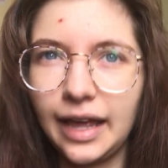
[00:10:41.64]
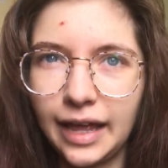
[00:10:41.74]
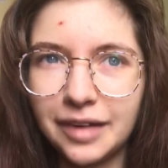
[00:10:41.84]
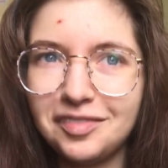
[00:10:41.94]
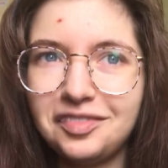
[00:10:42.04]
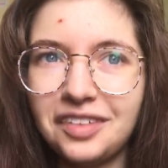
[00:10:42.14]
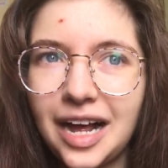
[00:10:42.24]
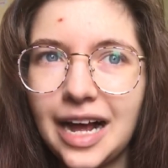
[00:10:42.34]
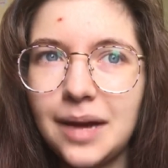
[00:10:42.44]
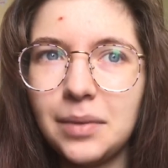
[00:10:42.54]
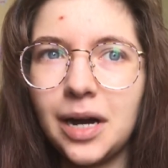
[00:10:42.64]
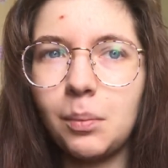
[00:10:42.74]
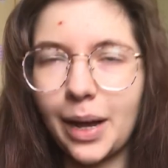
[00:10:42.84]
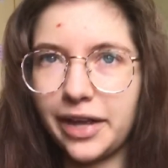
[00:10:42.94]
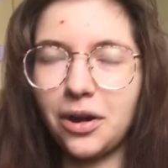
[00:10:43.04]
if I'm on
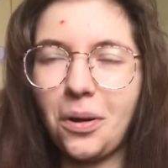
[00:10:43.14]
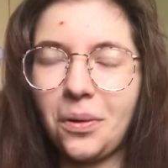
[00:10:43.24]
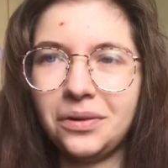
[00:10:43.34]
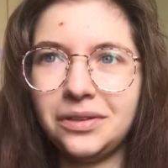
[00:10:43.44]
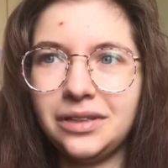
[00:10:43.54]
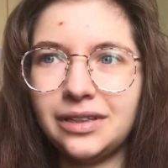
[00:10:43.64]
my own,